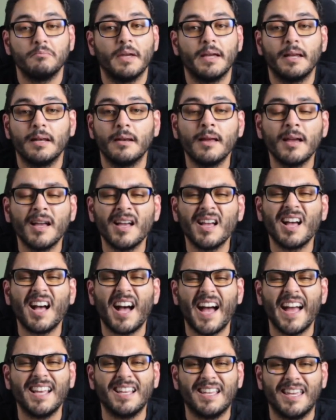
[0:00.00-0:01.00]
and
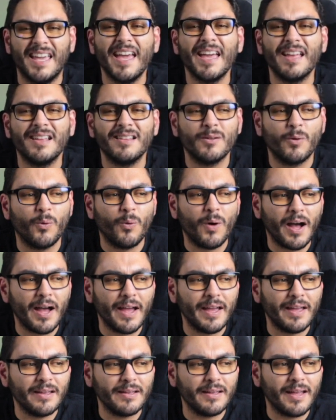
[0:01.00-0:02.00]
I get
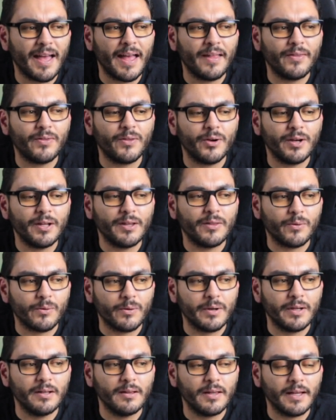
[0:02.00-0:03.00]
why at
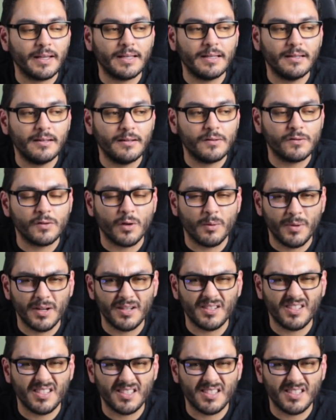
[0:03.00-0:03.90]
33, like he did so much.